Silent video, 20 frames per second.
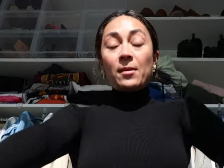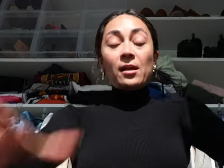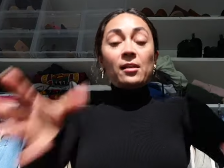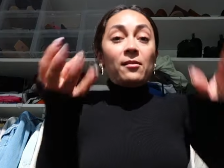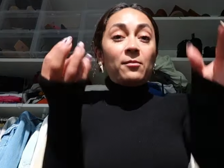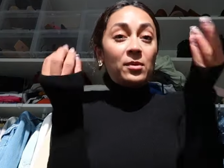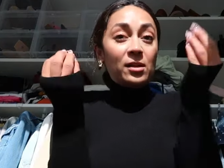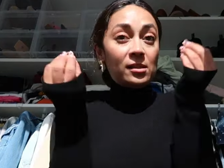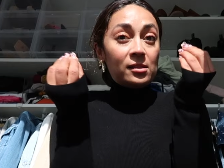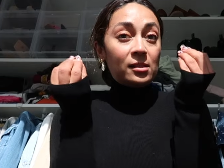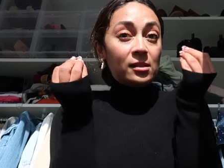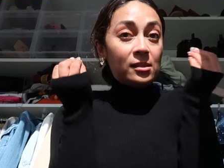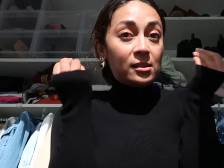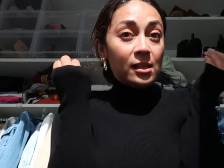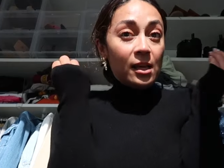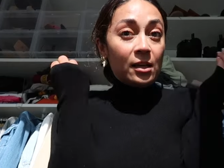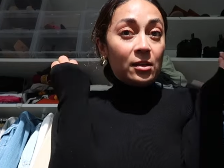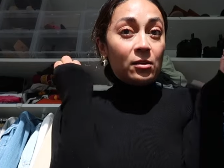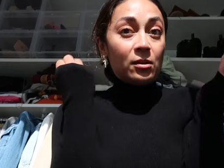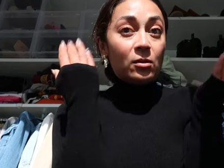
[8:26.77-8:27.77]
I love pieces
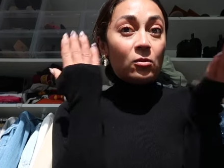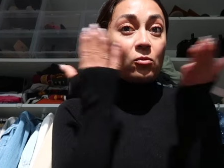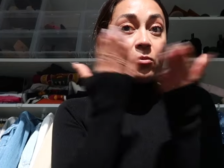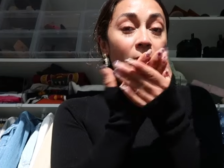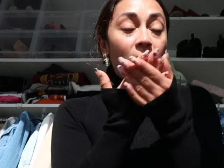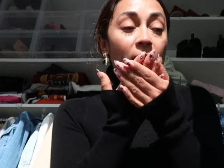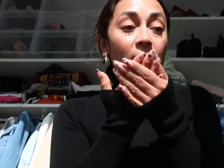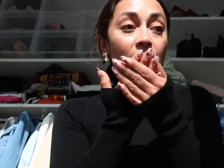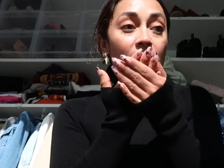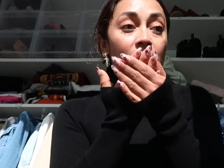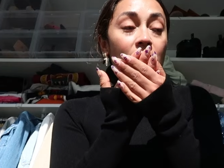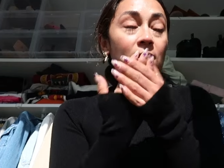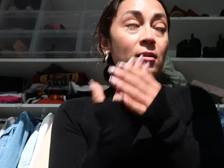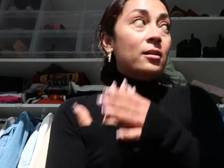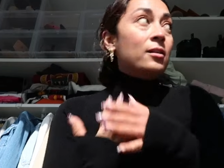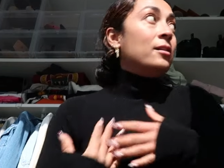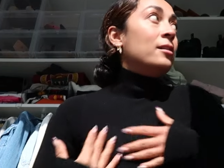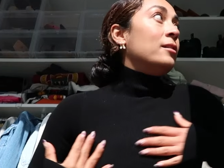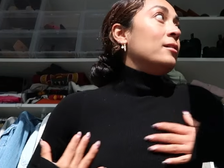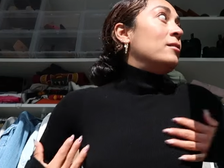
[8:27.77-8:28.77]
that you could wear,
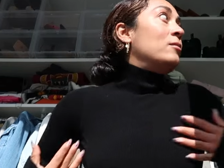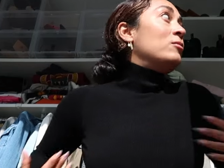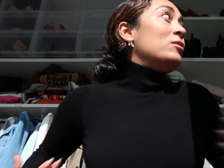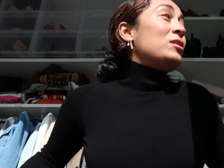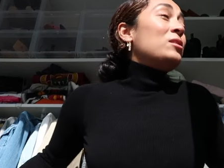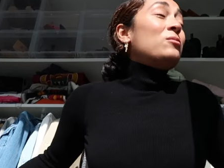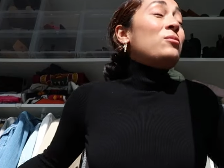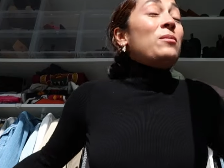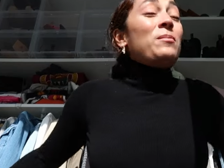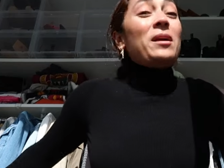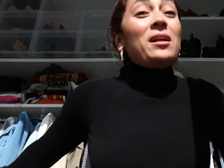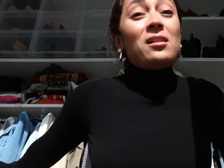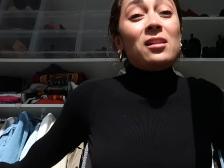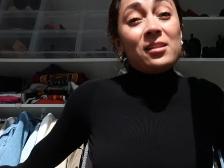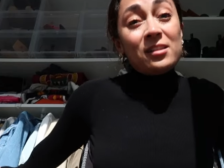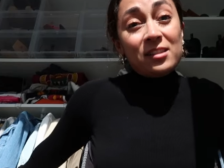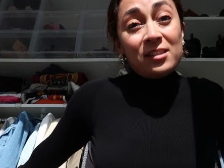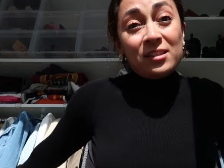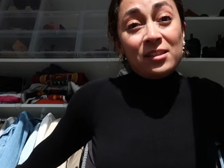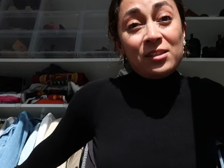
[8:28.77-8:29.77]
which is what my
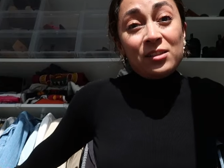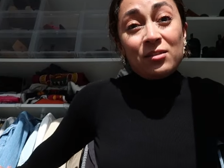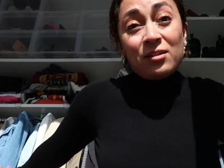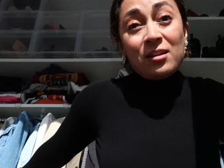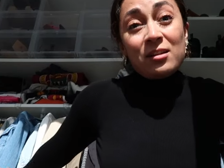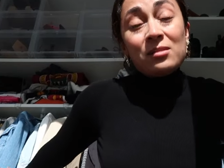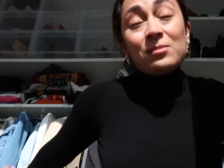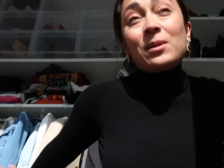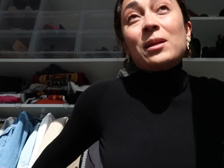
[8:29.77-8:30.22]
closet is, you guys.